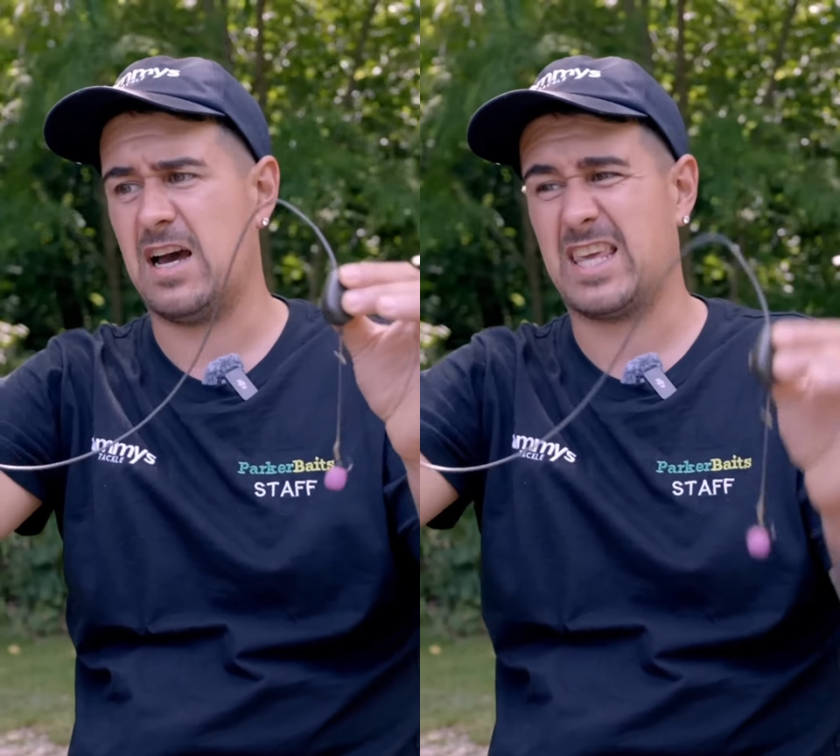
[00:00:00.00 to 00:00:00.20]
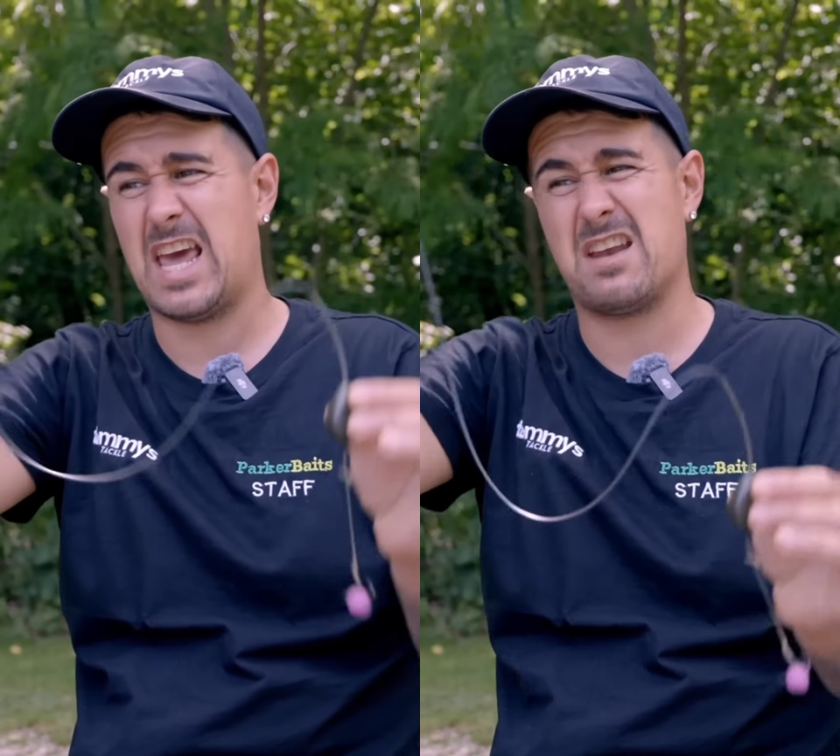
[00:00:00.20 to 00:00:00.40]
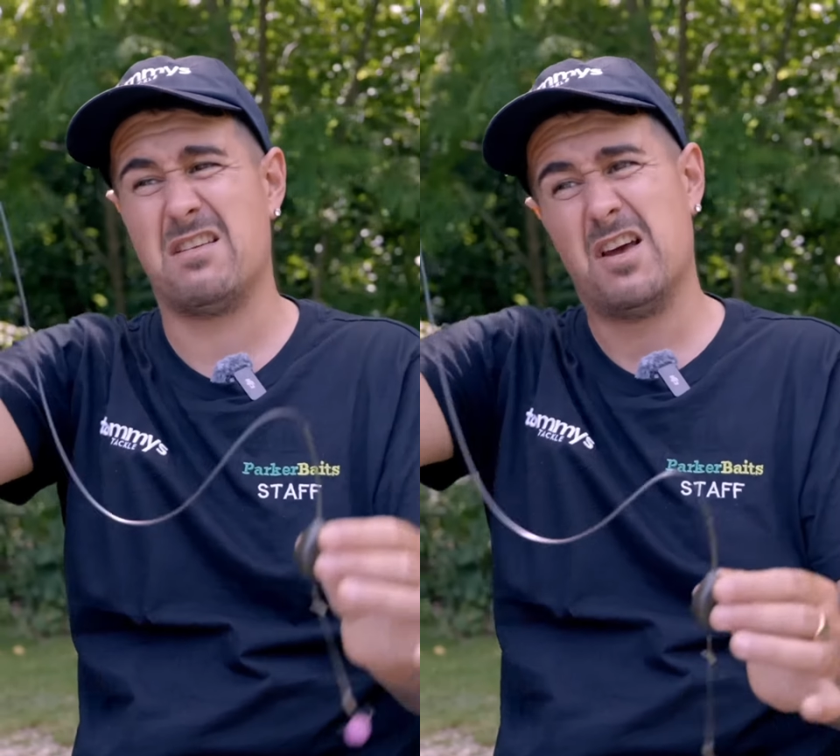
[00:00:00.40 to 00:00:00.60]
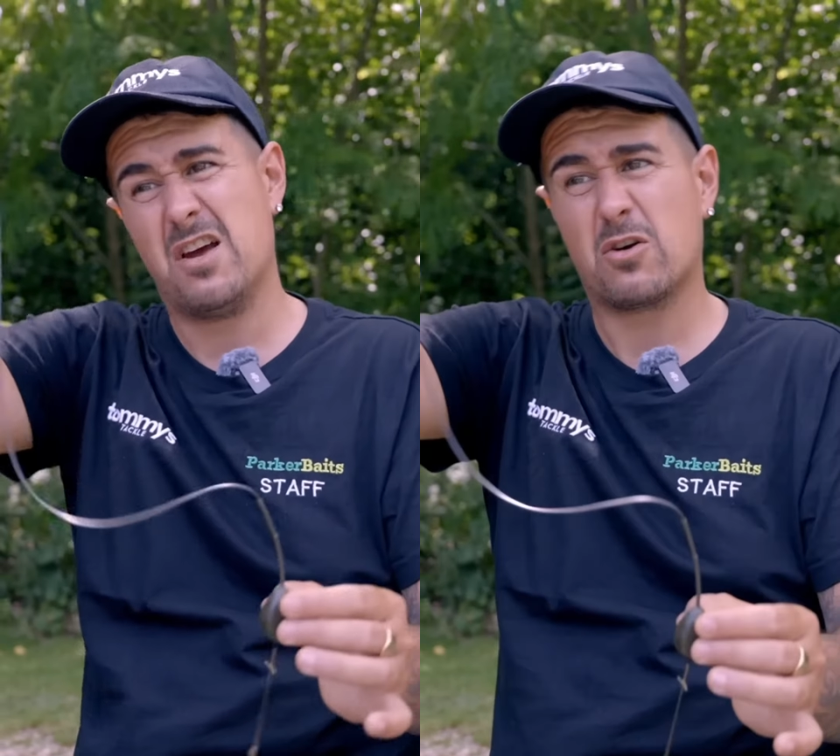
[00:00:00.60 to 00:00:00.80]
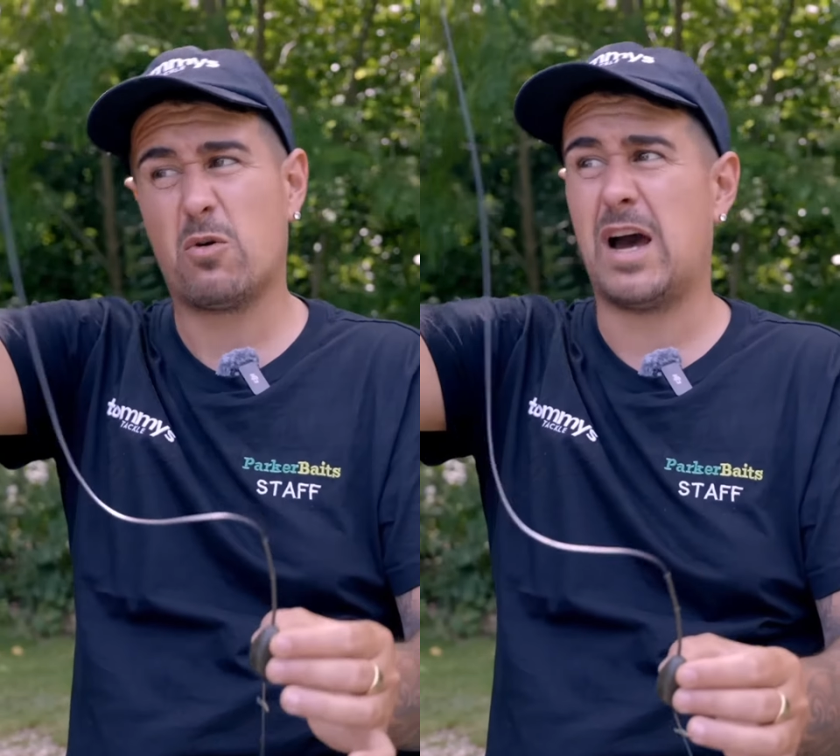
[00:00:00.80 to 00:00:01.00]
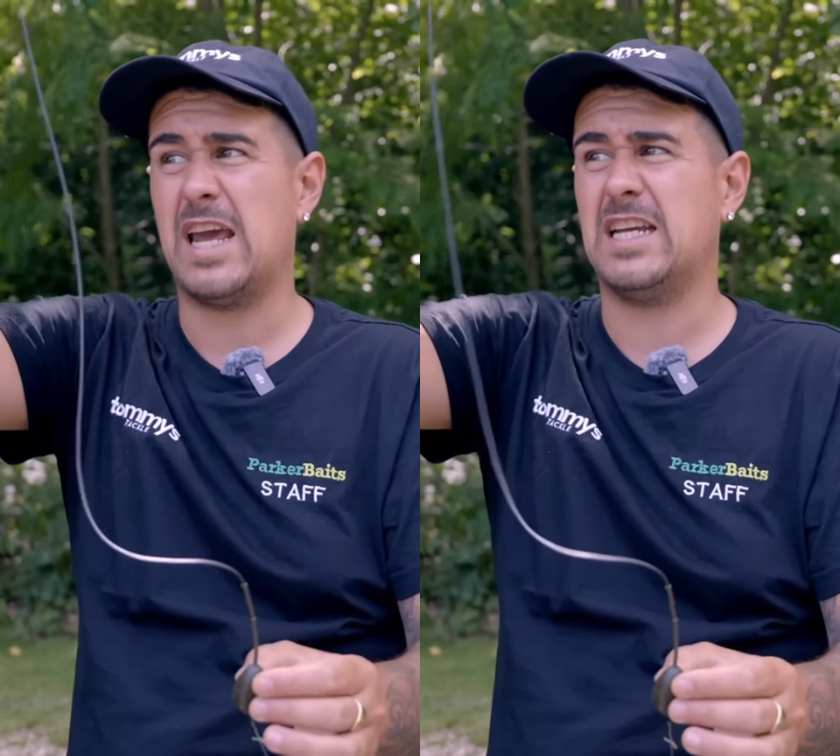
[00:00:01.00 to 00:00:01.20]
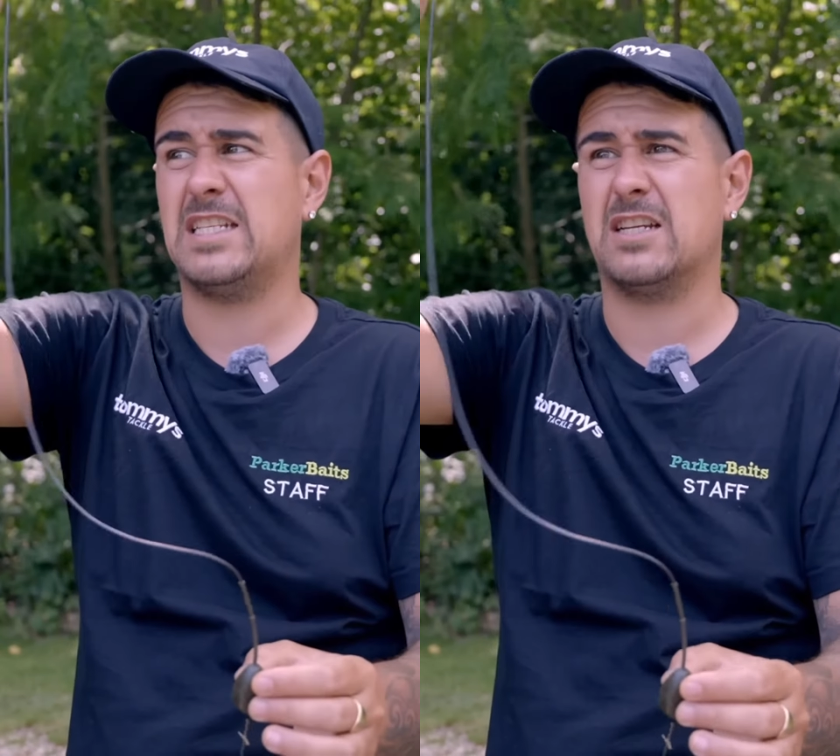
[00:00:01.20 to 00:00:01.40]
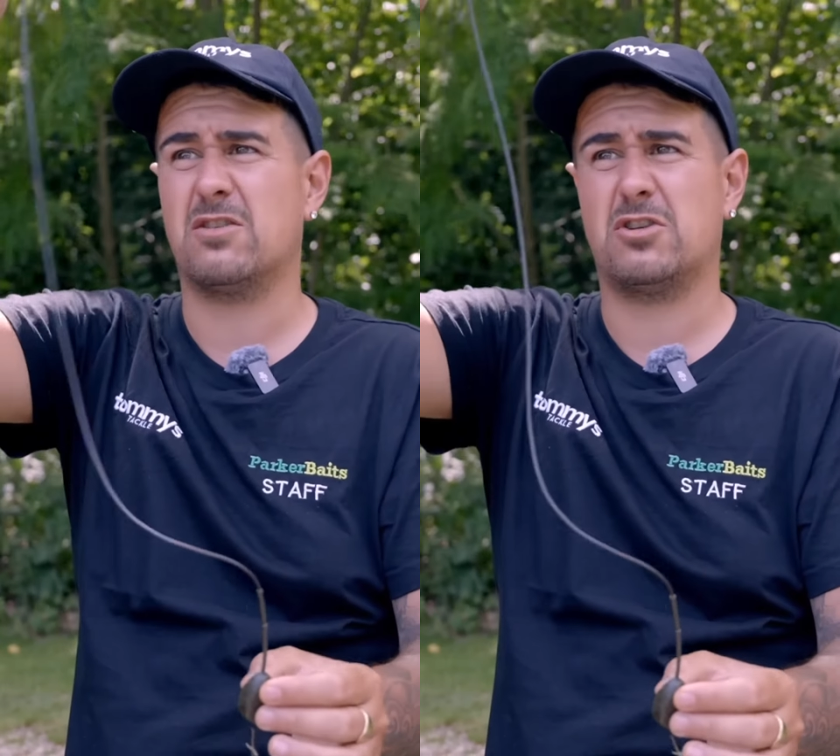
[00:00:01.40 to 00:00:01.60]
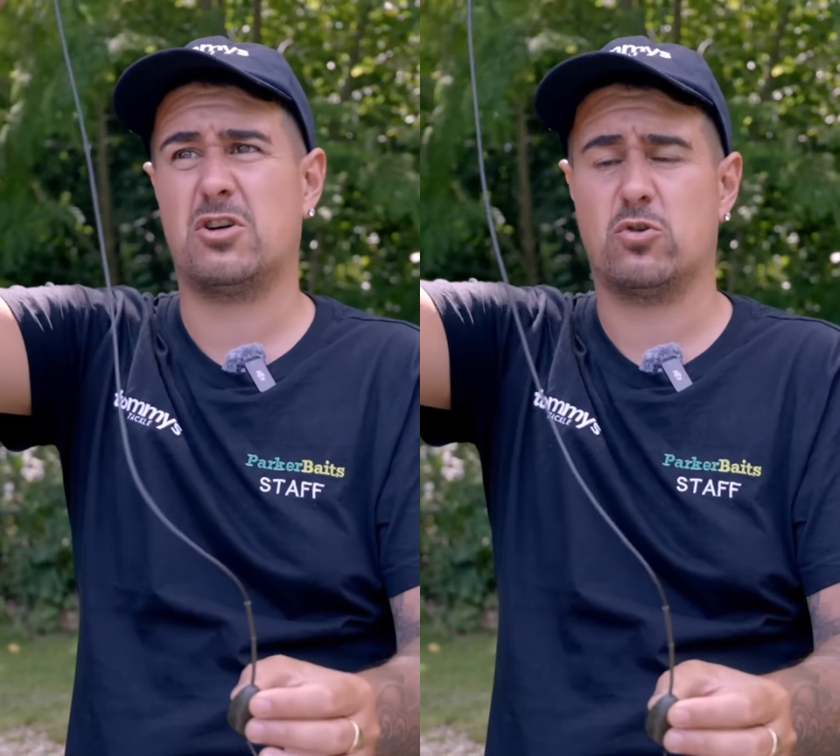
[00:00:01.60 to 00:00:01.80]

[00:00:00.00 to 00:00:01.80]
Again, quite easy, as long as you've